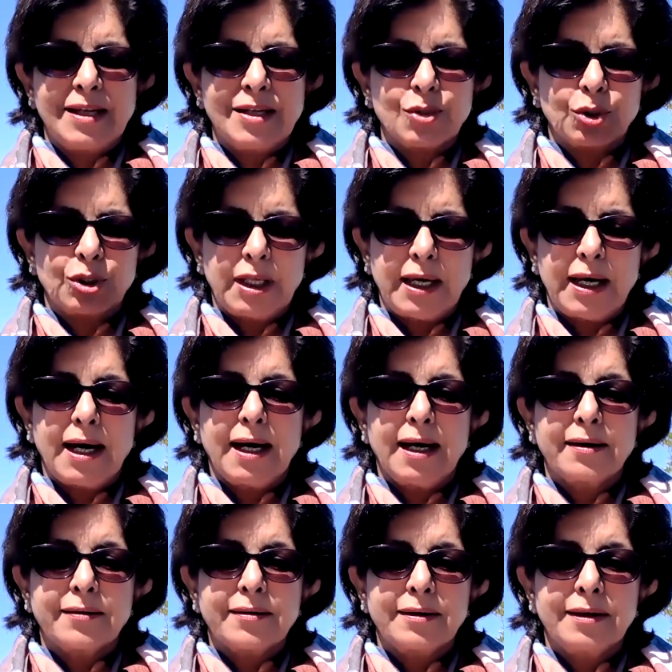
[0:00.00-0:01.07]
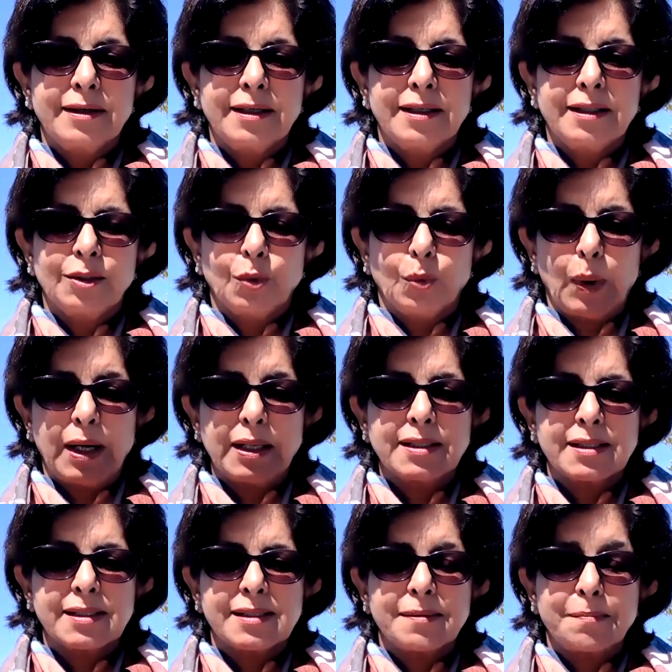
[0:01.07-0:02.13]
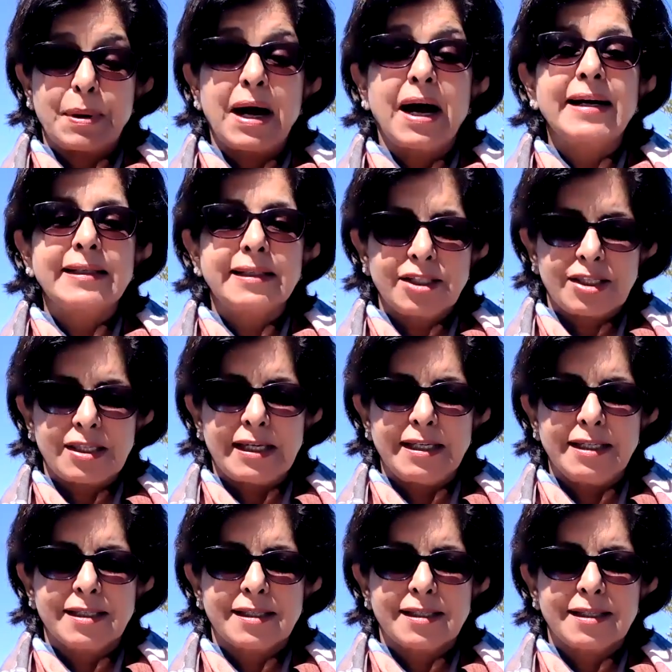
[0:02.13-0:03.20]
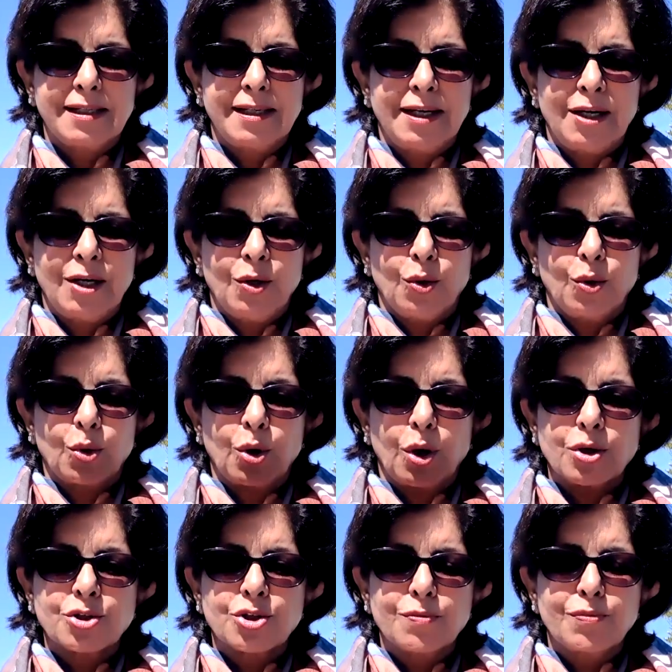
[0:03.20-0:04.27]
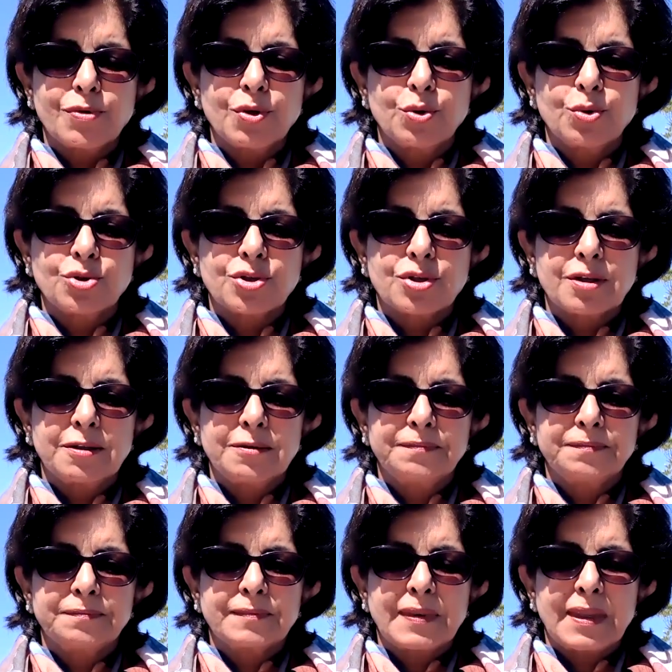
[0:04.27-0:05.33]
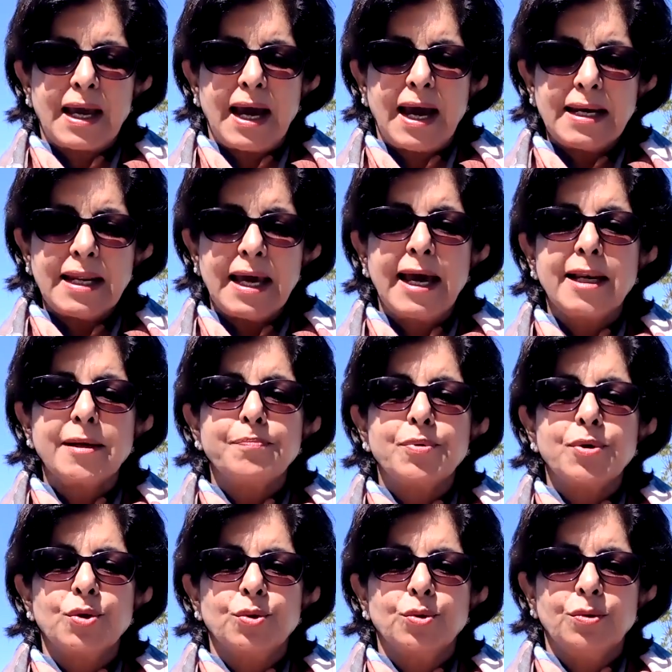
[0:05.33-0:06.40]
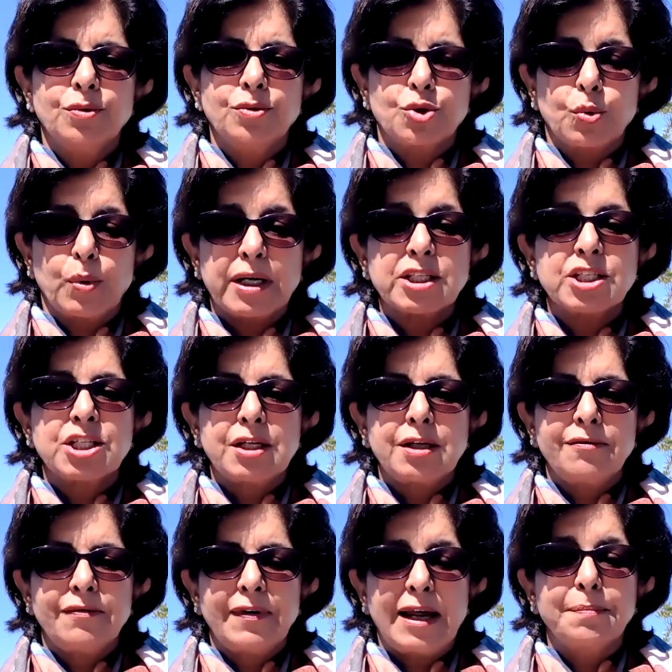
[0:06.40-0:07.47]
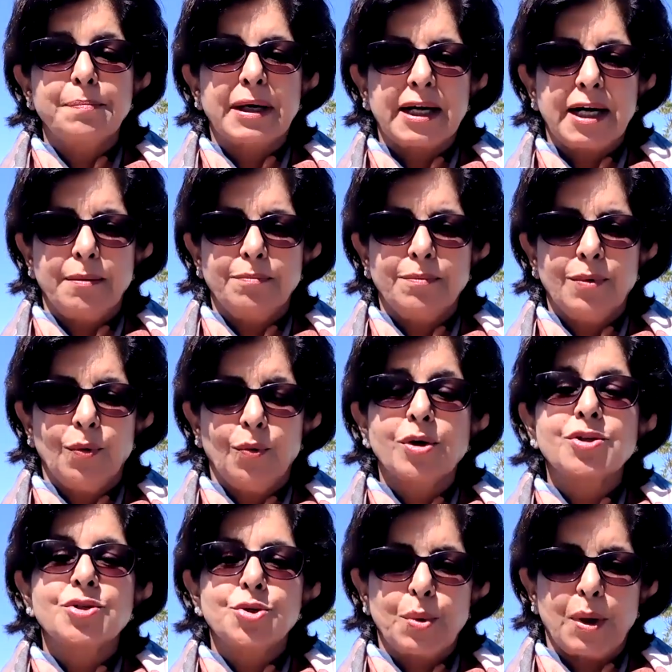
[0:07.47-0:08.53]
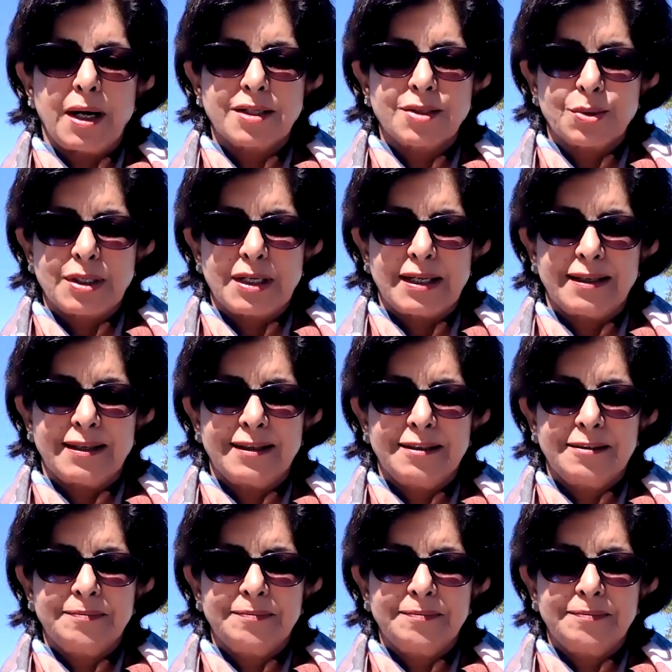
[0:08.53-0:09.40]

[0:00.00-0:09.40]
So they are the ones behind the scenes who contribute and help you to achieve and become what you are today.